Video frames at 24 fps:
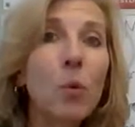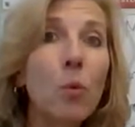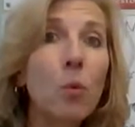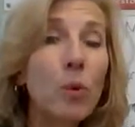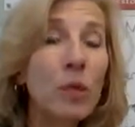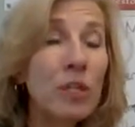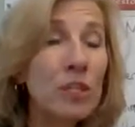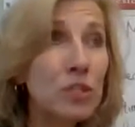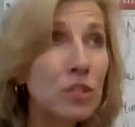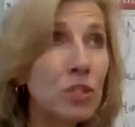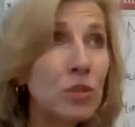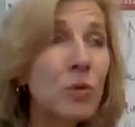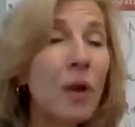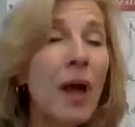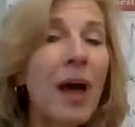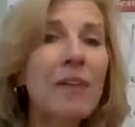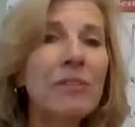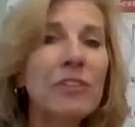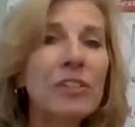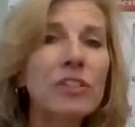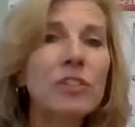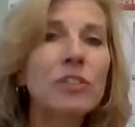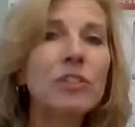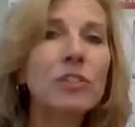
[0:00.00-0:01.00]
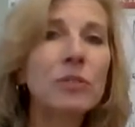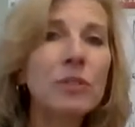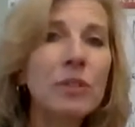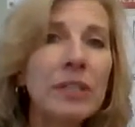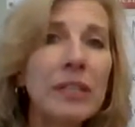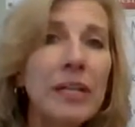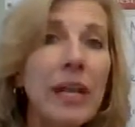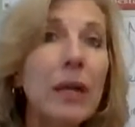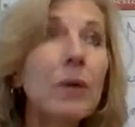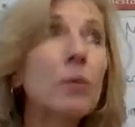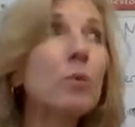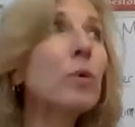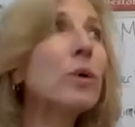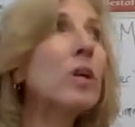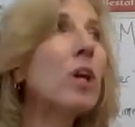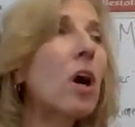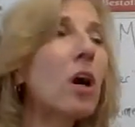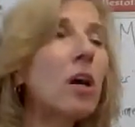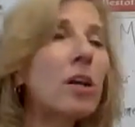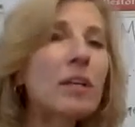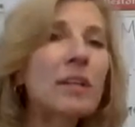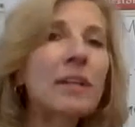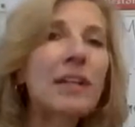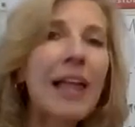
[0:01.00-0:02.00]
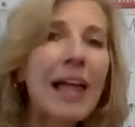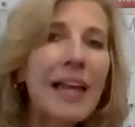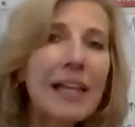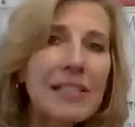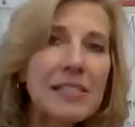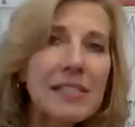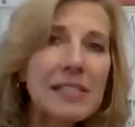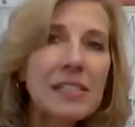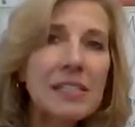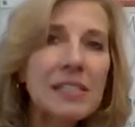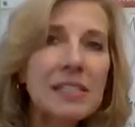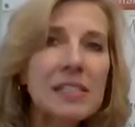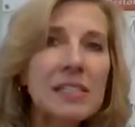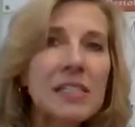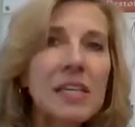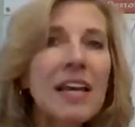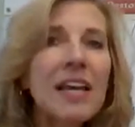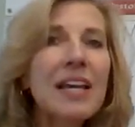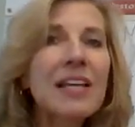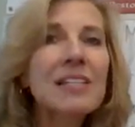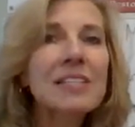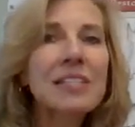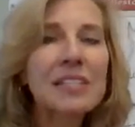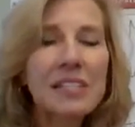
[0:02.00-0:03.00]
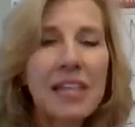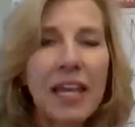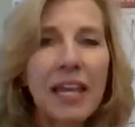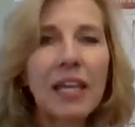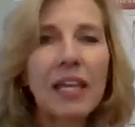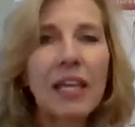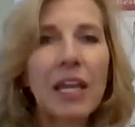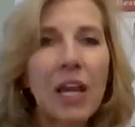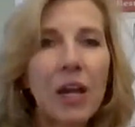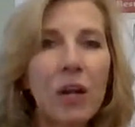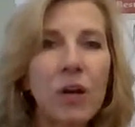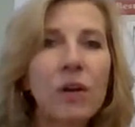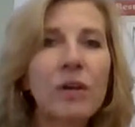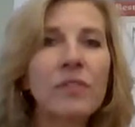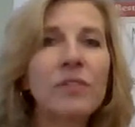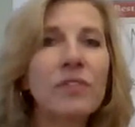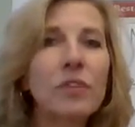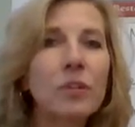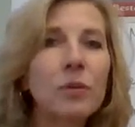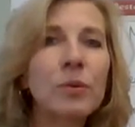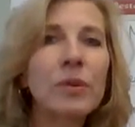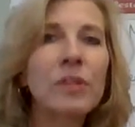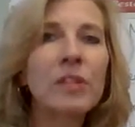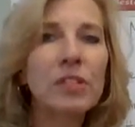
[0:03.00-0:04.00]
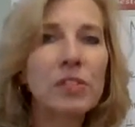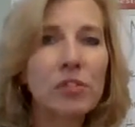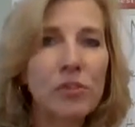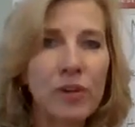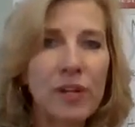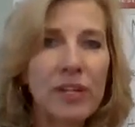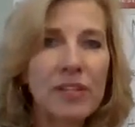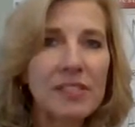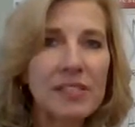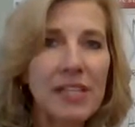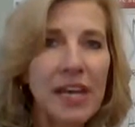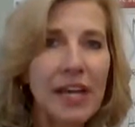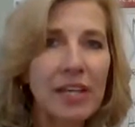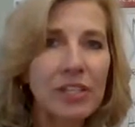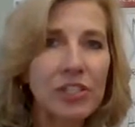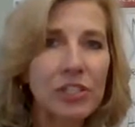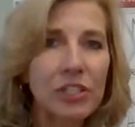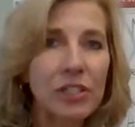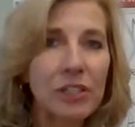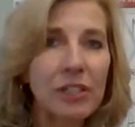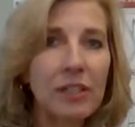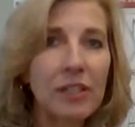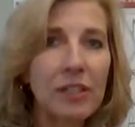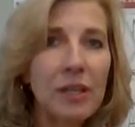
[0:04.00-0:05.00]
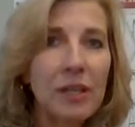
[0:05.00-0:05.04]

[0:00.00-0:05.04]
We do have a duty, and we are licensed to take care of you in a transaction.